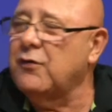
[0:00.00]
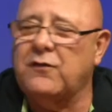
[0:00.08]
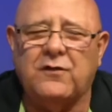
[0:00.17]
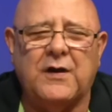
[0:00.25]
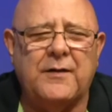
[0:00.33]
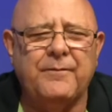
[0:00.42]

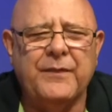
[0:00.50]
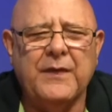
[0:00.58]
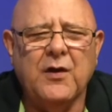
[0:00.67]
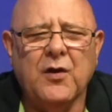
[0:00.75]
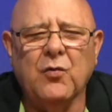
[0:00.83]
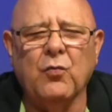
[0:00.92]
said,
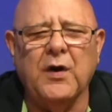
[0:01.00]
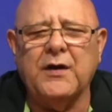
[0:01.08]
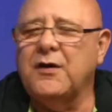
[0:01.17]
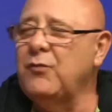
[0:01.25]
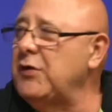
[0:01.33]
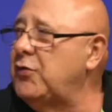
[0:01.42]
what
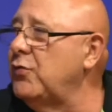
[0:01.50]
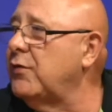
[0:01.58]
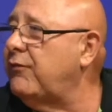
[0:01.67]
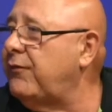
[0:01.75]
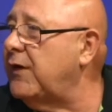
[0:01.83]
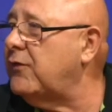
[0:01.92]
can we do to
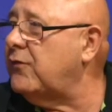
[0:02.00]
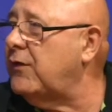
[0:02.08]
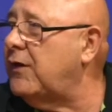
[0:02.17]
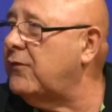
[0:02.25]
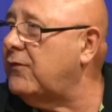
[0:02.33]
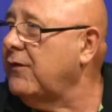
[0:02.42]
fix
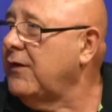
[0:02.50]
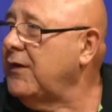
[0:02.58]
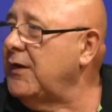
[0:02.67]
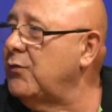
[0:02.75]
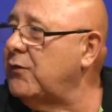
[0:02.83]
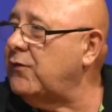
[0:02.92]
this?
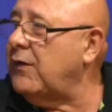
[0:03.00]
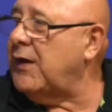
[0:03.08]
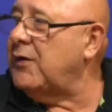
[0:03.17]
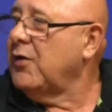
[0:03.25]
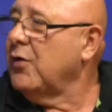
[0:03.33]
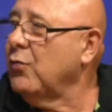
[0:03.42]
He was
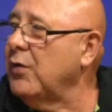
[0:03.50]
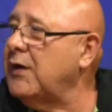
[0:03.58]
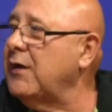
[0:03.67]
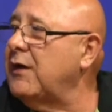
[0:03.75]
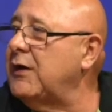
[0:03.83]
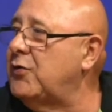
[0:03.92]
saying, what
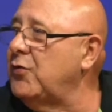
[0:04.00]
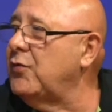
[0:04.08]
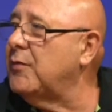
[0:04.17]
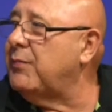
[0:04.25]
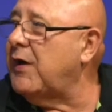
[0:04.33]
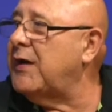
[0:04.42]
can I do
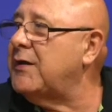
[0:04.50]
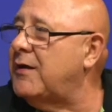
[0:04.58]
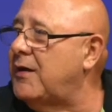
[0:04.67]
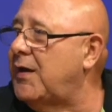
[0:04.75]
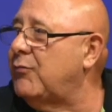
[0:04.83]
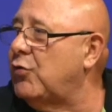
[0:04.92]
to buy your
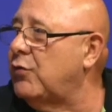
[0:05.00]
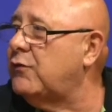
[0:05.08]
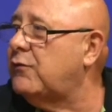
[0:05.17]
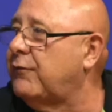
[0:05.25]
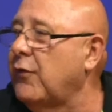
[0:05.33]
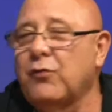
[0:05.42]

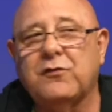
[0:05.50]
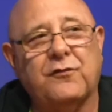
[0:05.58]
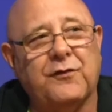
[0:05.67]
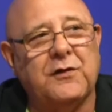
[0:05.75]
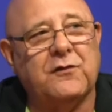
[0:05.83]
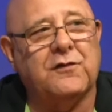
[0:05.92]
neighborhood's votes
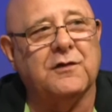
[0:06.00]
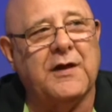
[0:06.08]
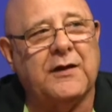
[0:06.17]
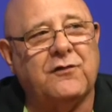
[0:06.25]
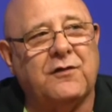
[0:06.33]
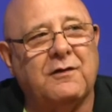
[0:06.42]
for this
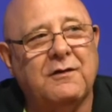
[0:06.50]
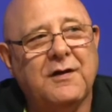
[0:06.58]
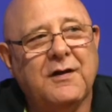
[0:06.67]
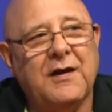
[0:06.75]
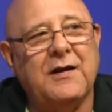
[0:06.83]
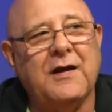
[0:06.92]
election?
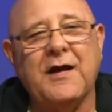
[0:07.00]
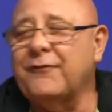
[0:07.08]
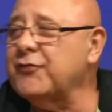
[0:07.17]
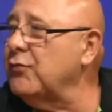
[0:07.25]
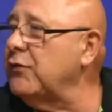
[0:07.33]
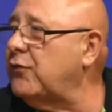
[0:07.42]
And then
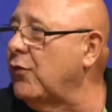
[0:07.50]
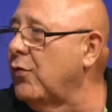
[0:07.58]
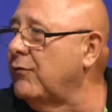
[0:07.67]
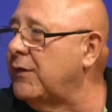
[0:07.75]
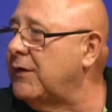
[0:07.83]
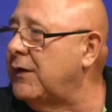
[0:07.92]
after it's
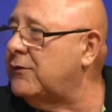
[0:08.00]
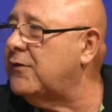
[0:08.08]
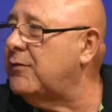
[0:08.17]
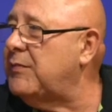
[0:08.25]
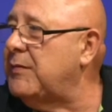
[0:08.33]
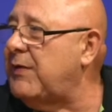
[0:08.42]
over, it's
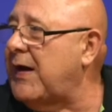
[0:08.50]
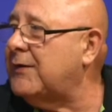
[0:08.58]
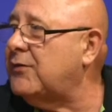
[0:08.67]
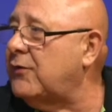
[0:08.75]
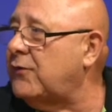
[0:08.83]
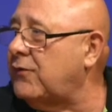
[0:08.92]
going to be
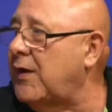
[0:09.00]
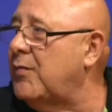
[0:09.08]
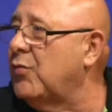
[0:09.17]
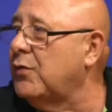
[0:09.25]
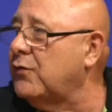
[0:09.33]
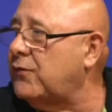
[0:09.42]
back to the
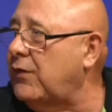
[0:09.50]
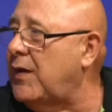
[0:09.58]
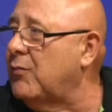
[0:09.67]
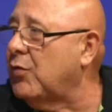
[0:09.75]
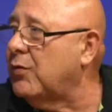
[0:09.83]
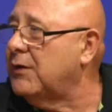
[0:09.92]
same old,
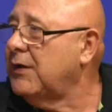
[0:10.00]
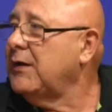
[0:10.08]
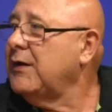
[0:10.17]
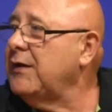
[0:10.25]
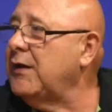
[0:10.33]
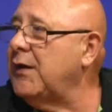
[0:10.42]
same old.
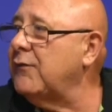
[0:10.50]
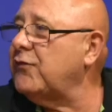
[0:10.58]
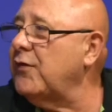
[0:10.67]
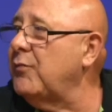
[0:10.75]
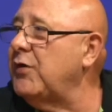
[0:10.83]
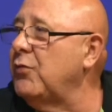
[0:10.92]
You give
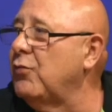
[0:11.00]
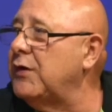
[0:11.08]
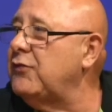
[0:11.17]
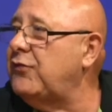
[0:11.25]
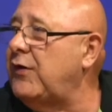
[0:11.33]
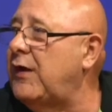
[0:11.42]
somebody
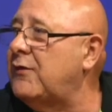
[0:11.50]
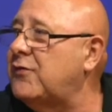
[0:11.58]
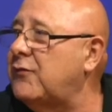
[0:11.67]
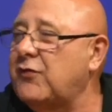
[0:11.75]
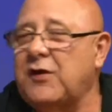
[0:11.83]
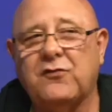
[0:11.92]
one chance,
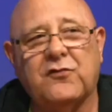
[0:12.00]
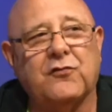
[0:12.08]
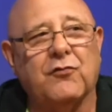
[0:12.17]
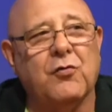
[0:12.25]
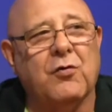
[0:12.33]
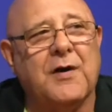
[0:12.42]
if they
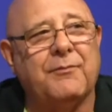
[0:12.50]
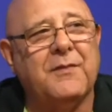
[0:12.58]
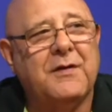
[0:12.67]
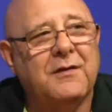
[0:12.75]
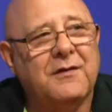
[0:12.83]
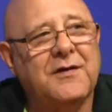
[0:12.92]
screw
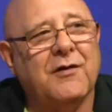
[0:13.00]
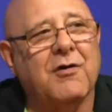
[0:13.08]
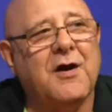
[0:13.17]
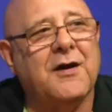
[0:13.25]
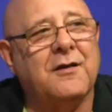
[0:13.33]
up, they're out of